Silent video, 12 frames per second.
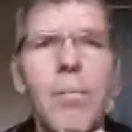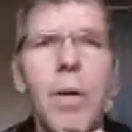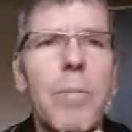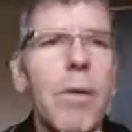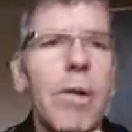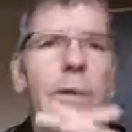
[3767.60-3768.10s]

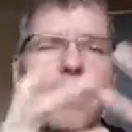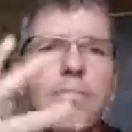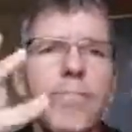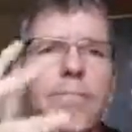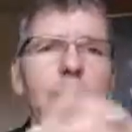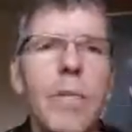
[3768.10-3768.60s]
People,
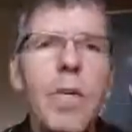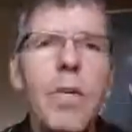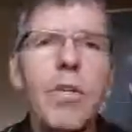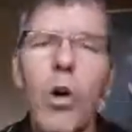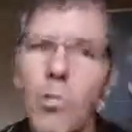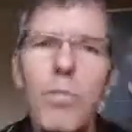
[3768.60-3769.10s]

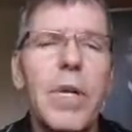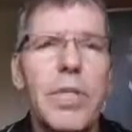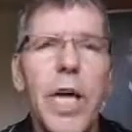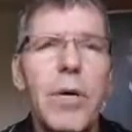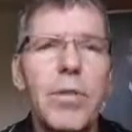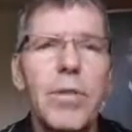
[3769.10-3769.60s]
don't
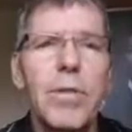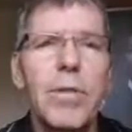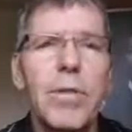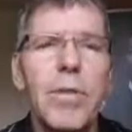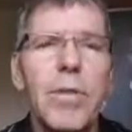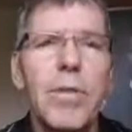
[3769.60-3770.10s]
miss out.
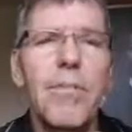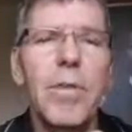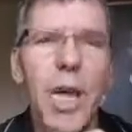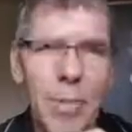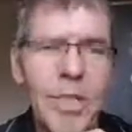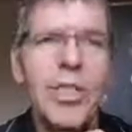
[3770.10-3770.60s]

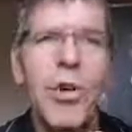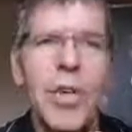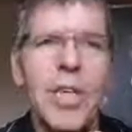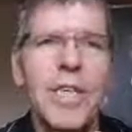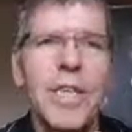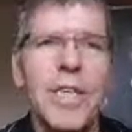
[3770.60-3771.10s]
Come and
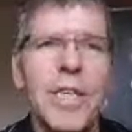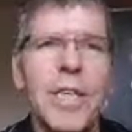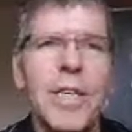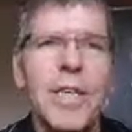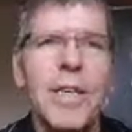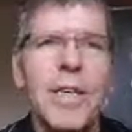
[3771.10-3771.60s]
join us.
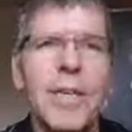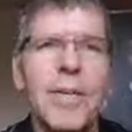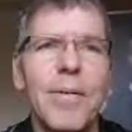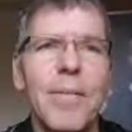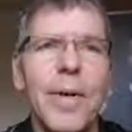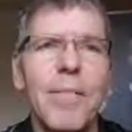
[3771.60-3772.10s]

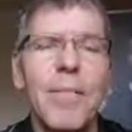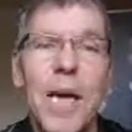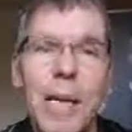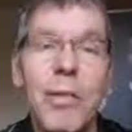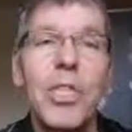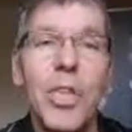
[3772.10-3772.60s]
My
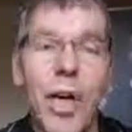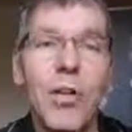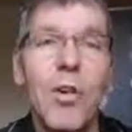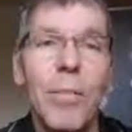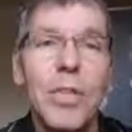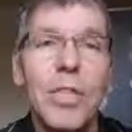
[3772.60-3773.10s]
name is
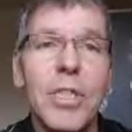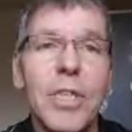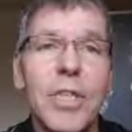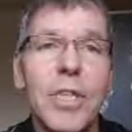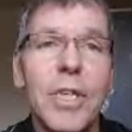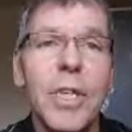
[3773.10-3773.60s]
Jan Robberts,
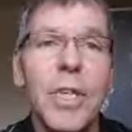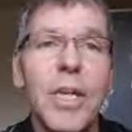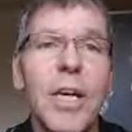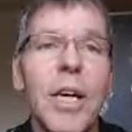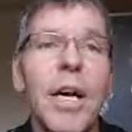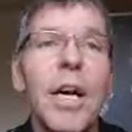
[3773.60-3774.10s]

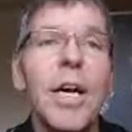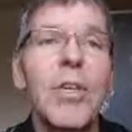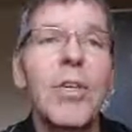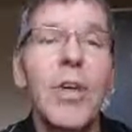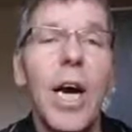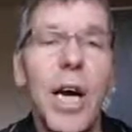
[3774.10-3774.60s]

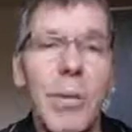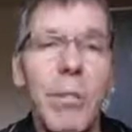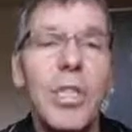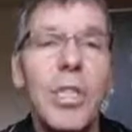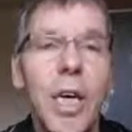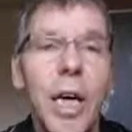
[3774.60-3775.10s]
your
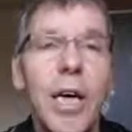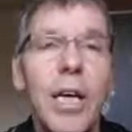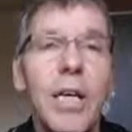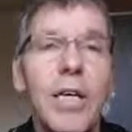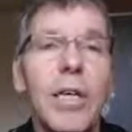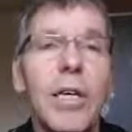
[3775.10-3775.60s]

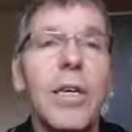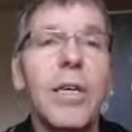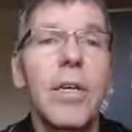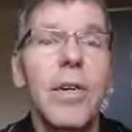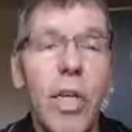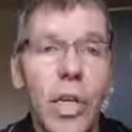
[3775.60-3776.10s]
IBGR
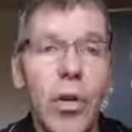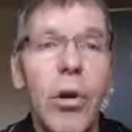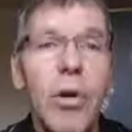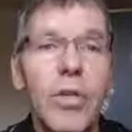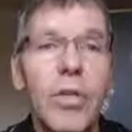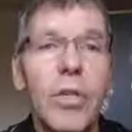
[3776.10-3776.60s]
radio
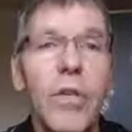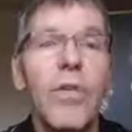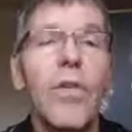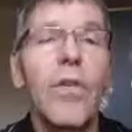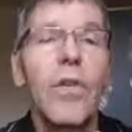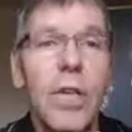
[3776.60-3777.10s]
host
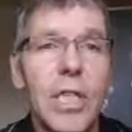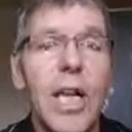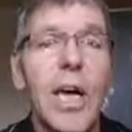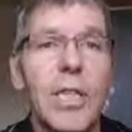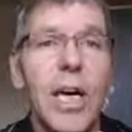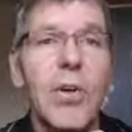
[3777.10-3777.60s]
for this
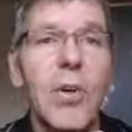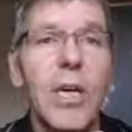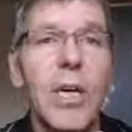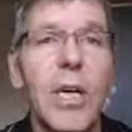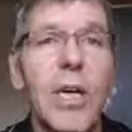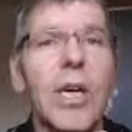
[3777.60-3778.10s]
last hour.
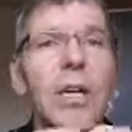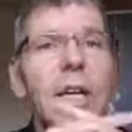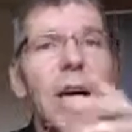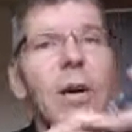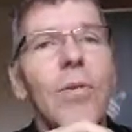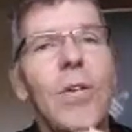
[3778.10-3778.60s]

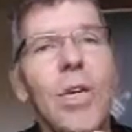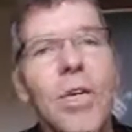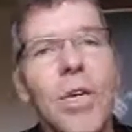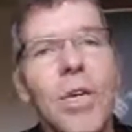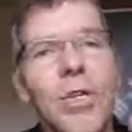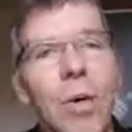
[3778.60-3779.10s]
Now you
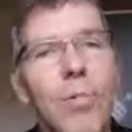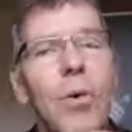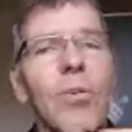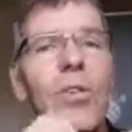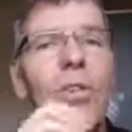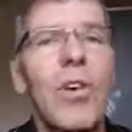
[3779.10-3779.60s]
can jump
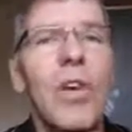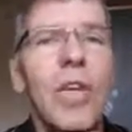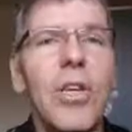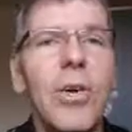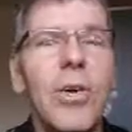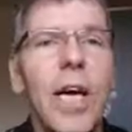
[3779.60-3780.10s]
onto the
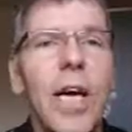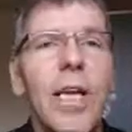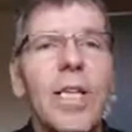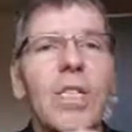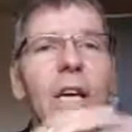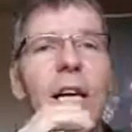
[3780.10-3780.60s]
radio
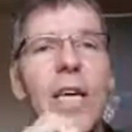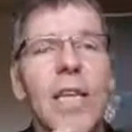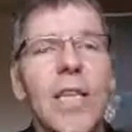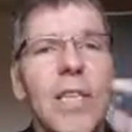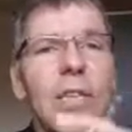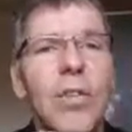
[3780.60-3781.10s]
and start
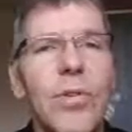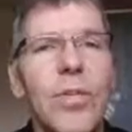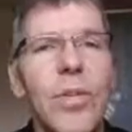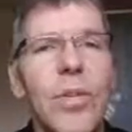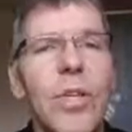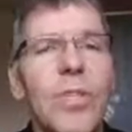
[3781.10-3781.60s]
listening to